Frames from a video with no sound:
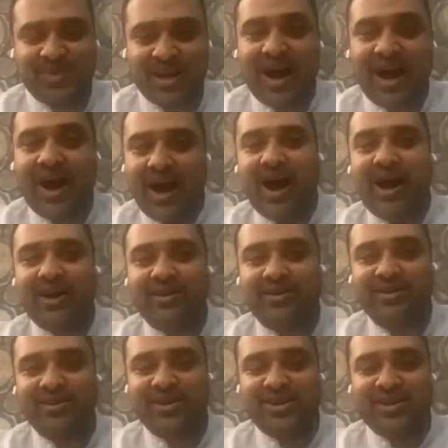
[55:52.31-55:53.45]
A heart
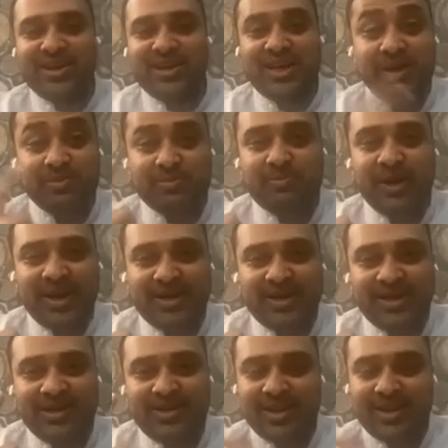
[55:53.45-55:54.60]
keeps
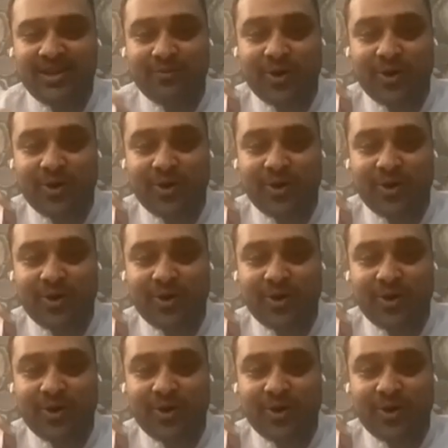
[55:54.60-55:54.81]
beating till